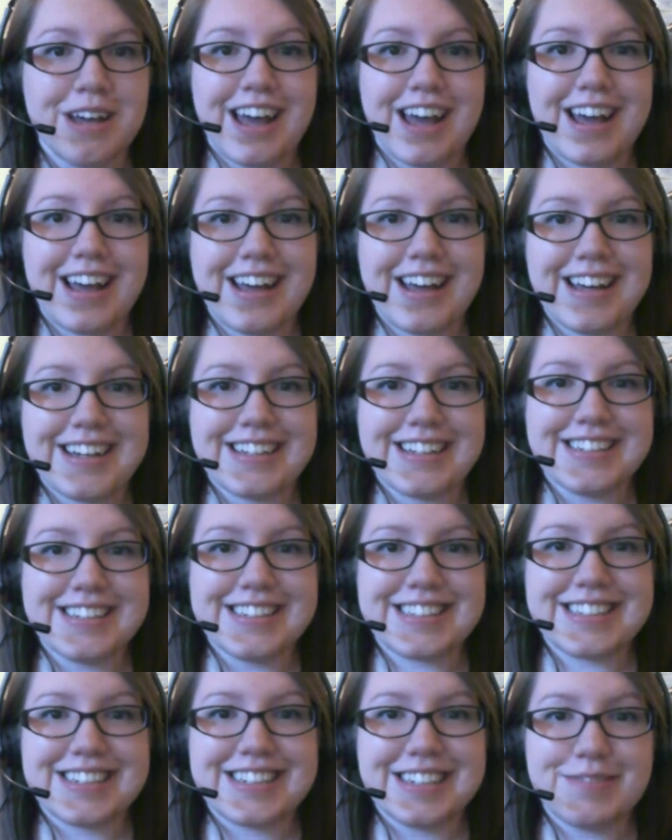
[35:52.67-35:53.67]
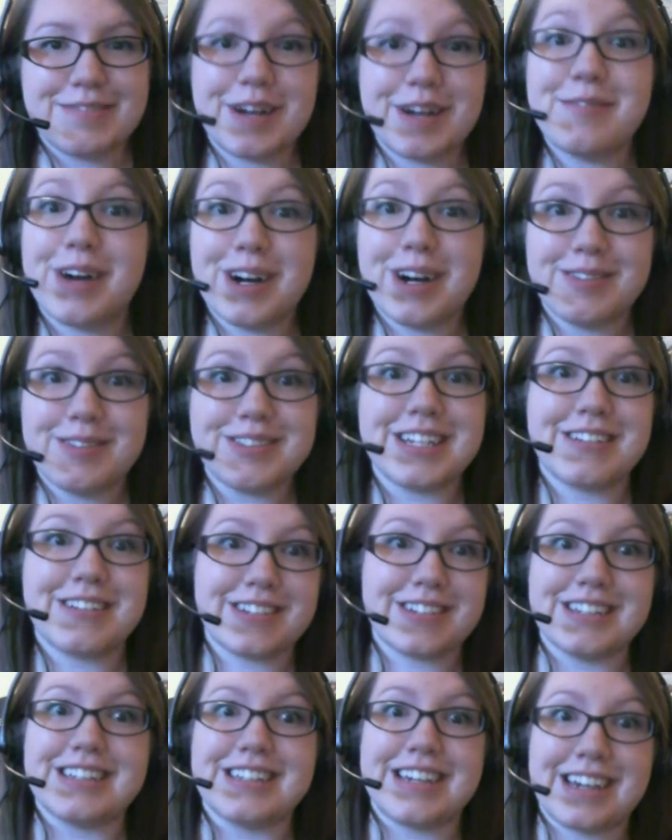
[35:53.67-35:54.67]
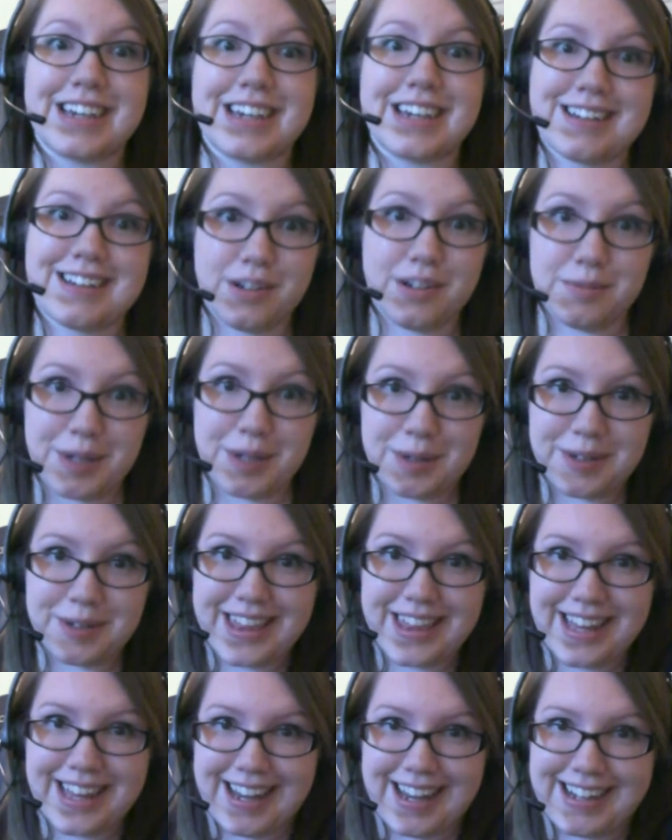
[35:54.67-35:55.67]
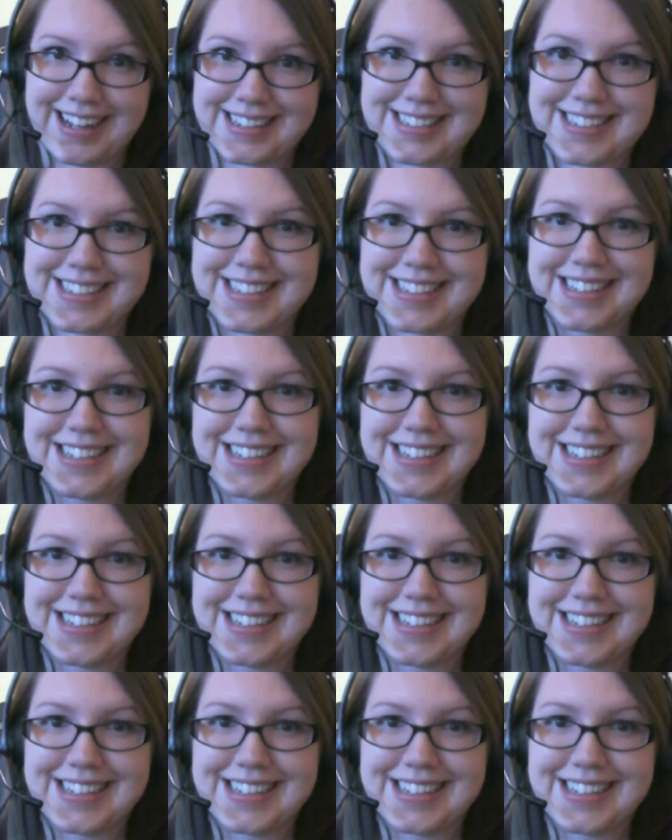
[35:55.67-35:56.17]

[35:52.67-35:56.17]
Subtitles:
and my mom definitely had to help me with that.